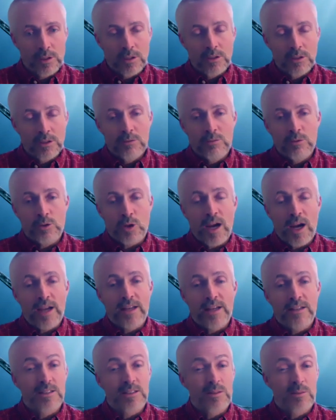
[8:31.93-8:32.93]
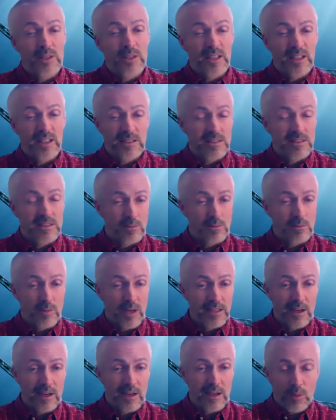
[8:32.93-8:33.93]
trying some things that might
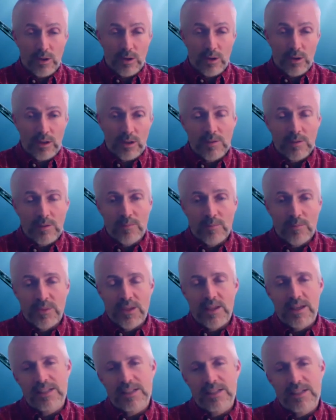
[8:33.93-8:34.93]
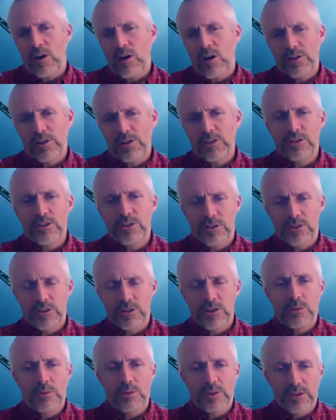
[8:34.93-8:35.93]
not work. That's harder to do
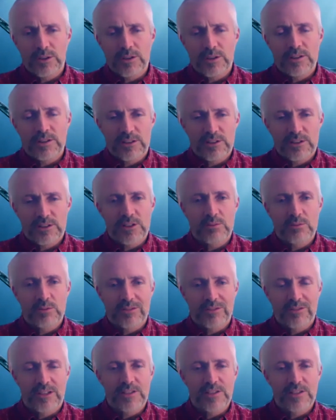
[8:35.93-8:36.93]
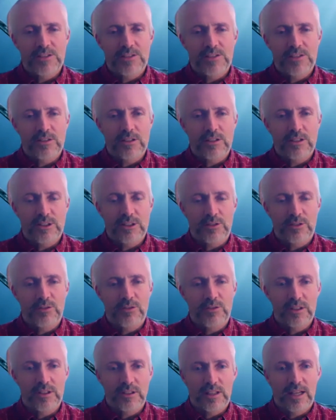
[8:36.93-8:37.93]
when you're an assistant professor and you
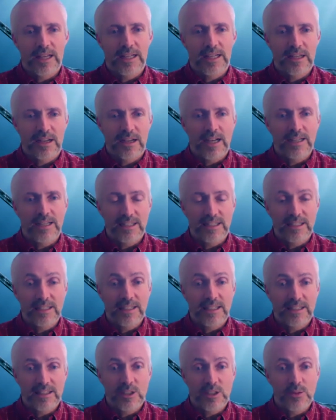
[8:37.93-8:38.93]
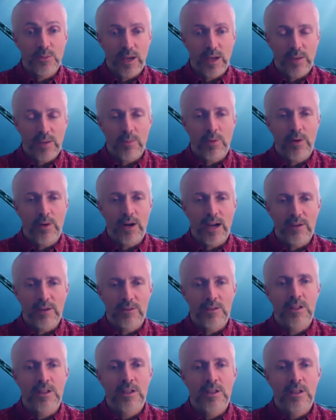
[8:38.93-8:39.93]
feel like I need to get this paper out
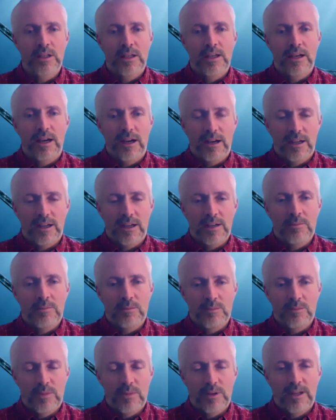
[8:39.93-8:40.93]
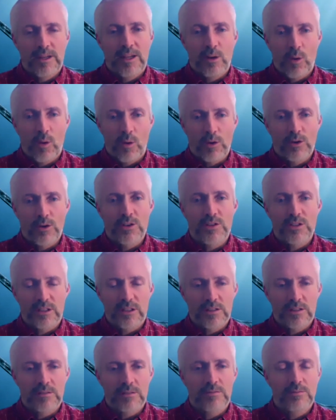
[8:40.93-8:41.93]
in order to
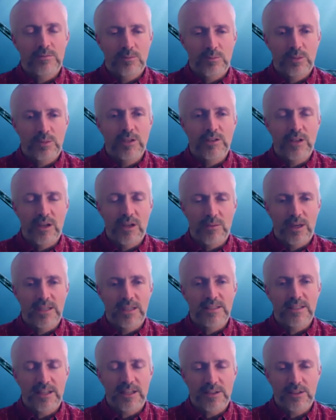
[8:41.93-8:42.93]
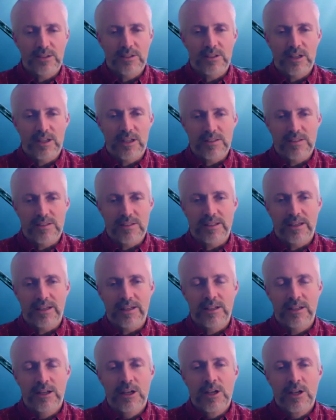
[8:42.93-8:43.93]
build up my tenure dossier.
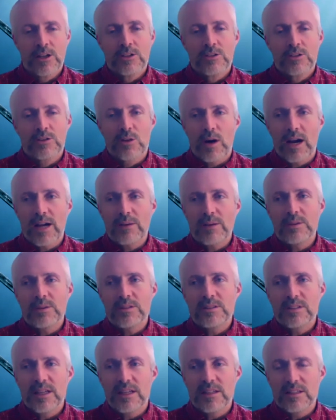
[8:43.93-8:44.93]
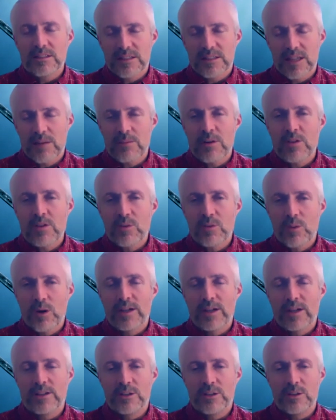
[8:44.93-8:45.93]
So I would say that some of
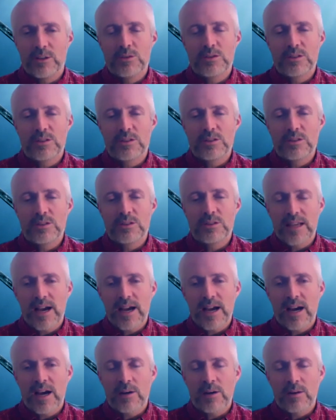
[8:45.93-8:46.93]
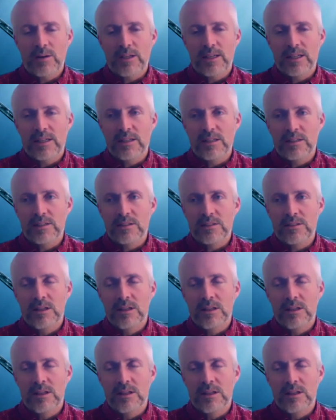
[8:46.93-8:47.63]
what you see now is